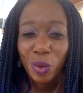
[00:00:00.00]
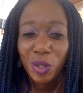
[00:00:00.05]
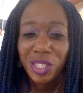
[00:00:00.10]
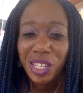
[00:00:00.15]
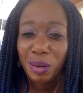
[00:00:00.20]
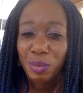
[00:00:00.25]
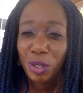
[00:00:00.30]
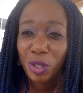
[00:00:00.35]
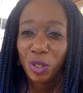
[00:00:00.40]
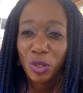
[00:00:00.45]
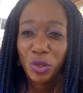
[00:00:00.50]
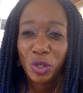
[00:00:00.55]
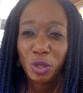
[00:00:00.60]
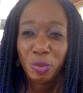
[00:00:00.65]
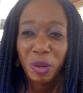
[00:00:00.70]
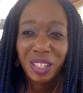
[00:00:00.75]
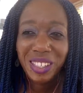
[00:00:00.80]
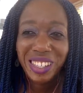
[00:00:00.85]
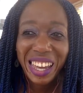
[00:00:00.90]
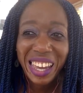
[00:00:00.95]
Was that because you
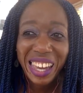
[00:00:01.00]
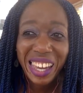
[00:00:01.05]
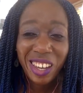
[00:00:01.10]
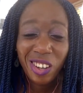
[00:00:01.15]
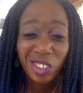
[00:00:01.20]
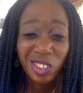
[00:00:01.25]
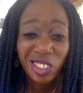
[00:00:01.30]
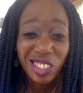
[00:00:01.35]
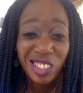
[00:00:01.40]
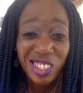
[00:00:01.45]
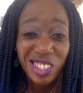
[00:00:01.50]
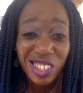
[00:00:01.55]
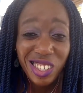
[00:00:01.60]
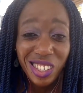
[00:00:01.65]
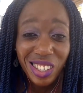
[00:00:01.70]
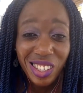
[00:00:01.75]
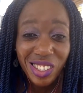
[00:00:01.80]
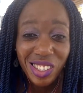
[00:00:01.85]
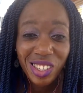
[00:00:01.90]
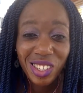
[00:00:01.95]
spent
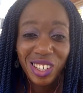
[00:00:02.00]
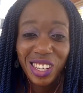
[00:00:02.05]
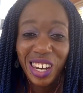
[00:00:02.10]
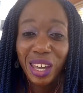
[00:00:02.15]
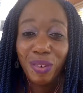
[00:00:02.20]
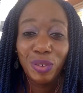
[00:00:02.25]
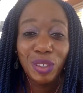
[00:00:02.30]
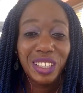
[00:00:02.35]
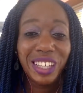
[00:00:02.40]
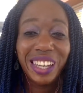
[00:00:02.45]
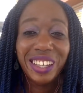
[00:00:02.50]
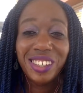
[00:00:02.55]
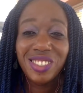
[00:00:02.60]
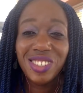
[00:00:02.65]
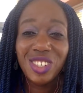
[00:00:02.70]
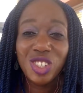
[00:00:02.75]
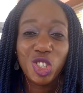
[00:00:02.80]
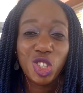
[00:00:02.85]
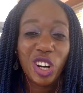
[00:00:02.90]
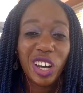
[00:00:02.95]
aeons navel
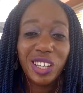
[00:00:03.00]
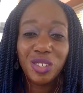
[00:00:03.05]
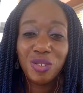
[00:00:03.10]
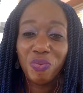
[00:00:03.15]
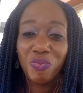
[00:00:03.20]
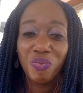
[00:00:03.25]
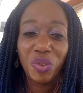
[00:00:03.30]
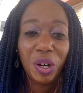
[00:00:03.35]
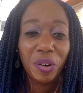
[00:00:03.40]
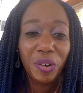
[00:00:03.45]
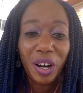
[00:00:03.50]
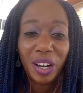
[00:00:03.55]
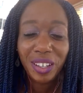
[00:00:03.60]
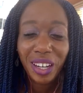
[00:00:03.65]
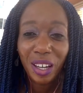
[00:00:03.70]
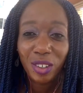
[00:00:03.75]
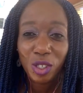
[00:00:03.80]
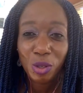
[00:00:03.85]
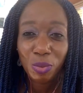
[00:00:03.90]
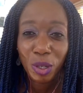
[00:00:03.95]
gazing trying to figure
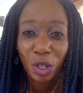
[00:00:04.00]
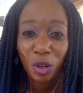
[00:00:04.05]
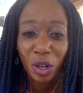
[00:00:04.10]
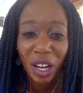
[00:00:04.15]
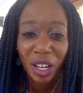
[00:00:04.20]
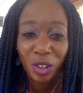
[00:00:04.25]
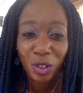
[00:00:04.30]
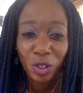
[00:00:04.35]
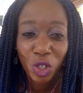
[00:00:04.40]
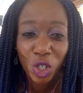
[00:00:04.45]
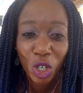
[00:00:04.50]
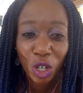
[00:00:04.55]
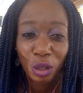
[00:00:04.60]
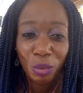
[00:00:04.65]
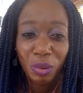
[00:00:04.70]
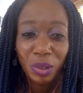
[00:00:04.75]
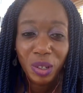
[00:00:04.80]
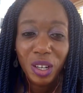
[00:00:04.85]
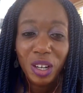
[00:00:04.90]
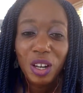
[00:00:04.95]
out how to be good at your
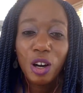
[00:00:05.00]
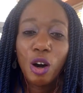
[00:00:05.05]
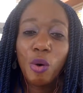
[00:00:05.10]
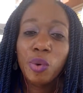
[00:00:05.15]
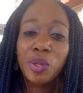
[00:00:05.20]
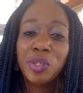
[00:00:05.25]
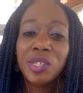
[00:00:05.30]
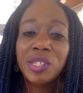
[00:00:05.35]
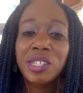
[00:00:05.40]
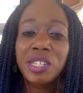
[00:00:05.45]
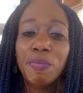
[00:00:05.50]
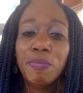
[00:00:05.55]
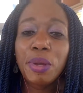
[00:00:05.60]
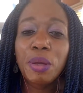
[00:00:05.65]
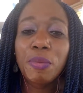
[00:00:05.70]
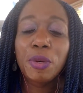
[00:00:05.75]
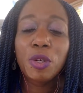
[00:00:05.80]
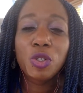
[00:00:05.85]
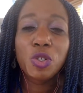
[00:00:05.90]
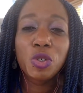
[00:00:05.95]
job? Or was it
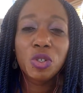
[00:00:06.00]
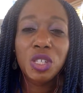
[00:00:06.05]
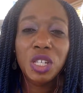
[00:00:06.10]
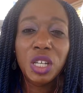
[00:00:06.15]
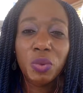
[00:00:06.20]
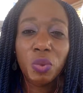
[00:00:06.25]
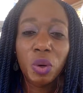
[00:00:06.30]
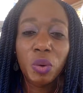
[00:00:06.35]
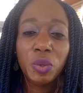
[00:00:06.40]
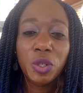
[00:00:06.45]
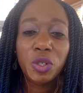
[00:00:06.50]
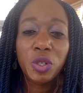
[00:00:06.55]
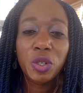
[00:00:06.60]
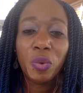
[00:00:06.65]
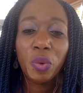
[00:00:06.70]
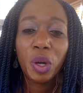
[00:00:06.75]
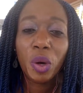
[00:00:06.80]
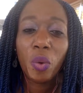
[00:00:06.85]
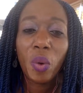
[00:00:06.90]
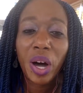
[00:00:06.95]
simply because you did what
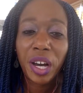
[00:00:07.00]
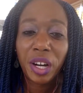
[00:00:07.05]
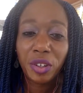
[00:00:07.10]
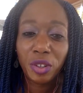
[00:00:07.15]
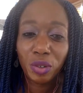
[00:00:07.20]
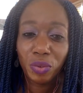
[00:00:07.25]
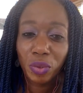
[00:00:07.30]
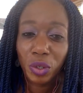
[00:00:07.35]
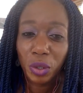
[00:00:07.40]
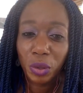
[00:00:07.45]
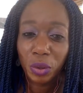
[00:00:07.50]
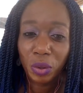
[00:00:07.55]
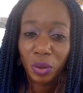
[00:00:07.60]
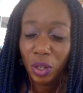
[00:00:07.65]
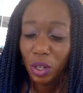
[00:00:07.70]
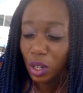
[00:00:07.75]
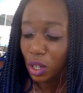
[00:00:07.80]
was required of you?